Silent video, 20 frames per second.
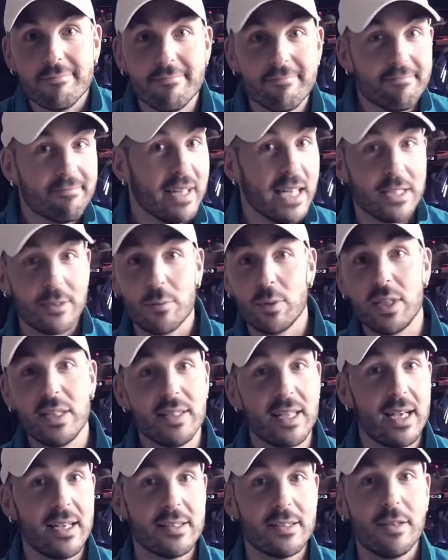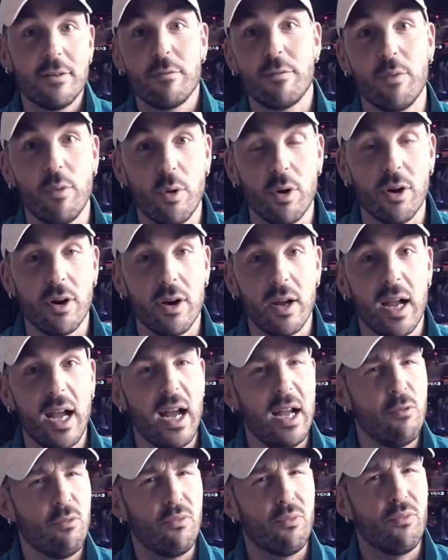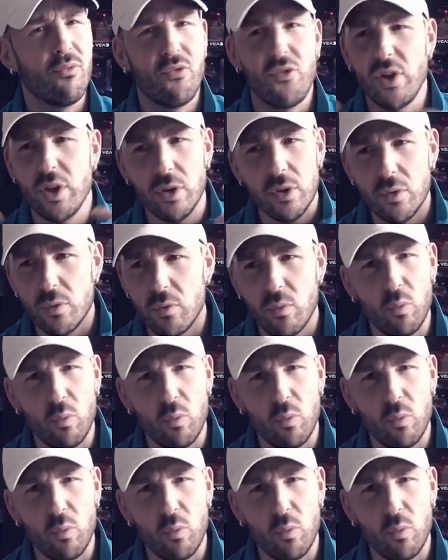That's what he's asking for. I feel